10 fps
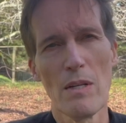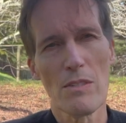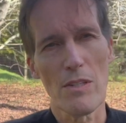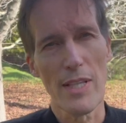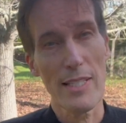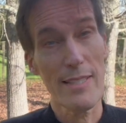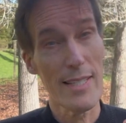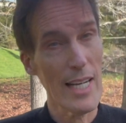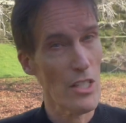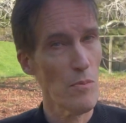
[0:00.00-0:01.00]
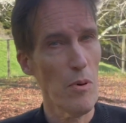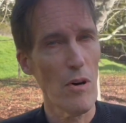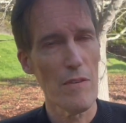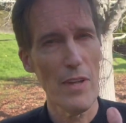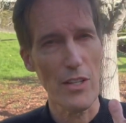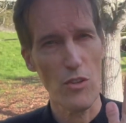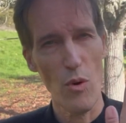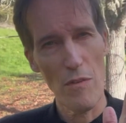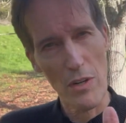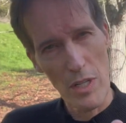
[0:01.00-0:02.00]
So that's the next part of that
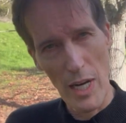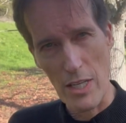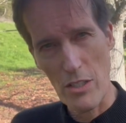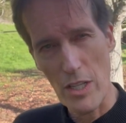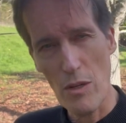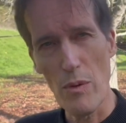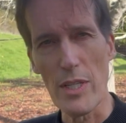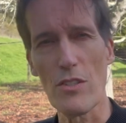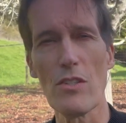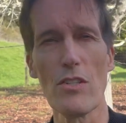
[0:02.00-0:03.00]
12 o'clock sequence.